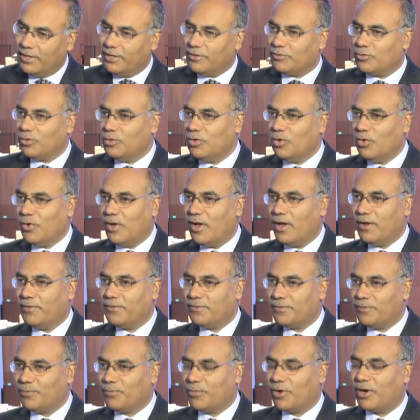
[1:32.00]
so you
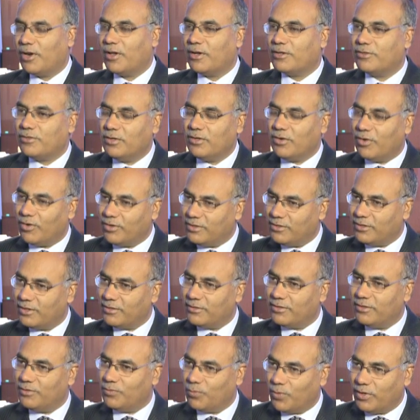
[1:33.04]
have production not
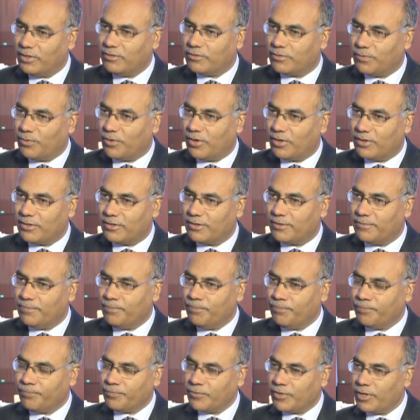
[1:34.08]
just in one spot,
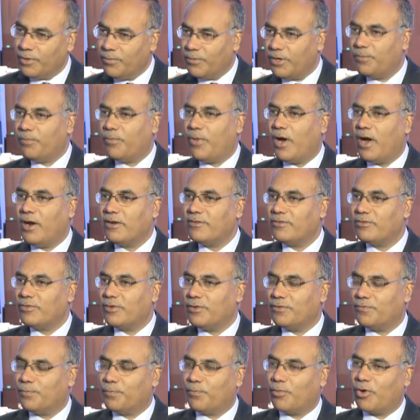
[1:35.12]
but parts
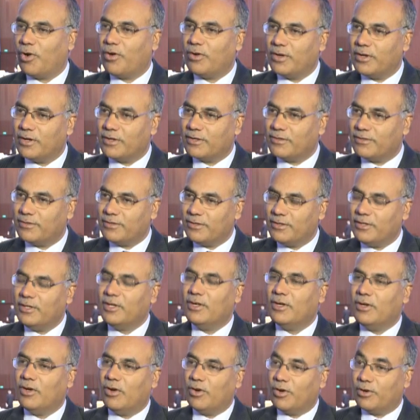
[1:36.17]
of products
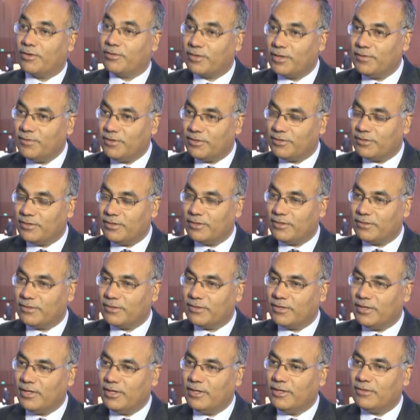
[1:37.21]
or
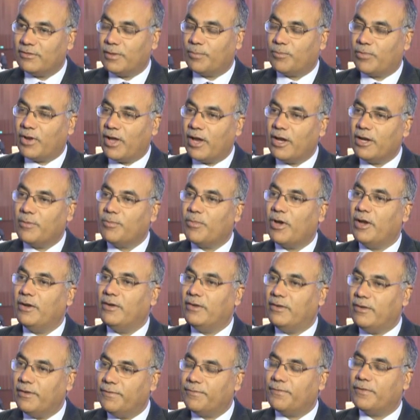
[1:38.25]
services supplied by
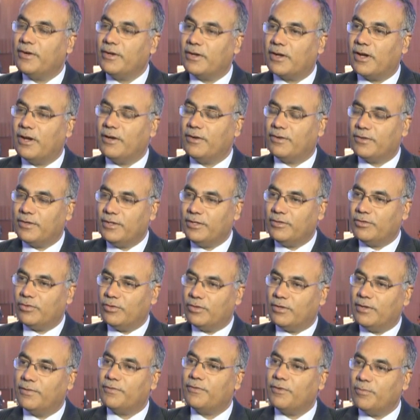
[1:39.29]
different countries or
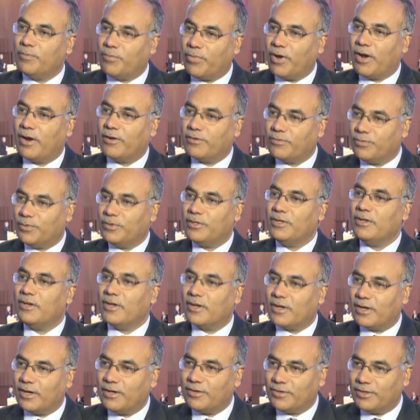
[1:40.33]
different parts within
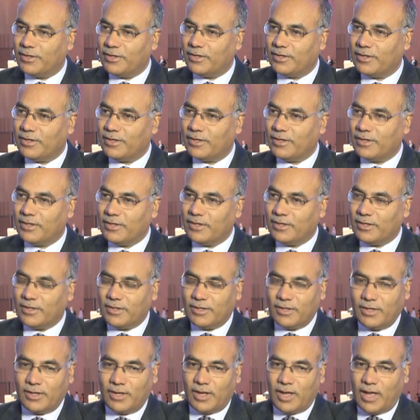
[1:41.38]
a country,
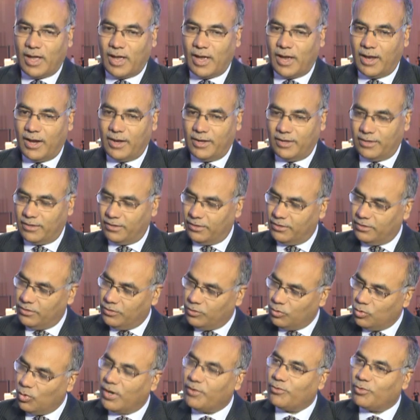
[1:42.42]
and
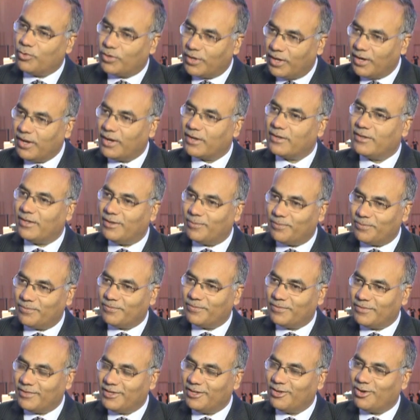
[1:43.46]
you have to connect them
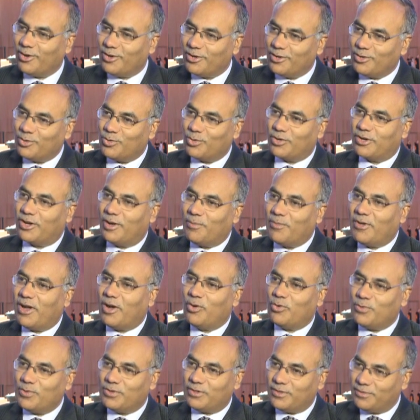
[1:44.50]
in order to come
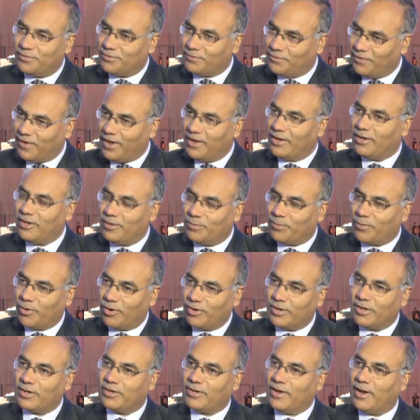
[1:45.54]
out with the final
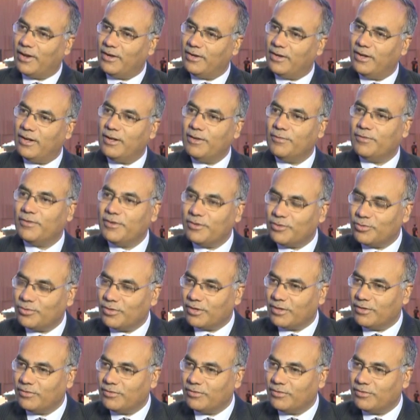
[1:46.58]
product and delivery to the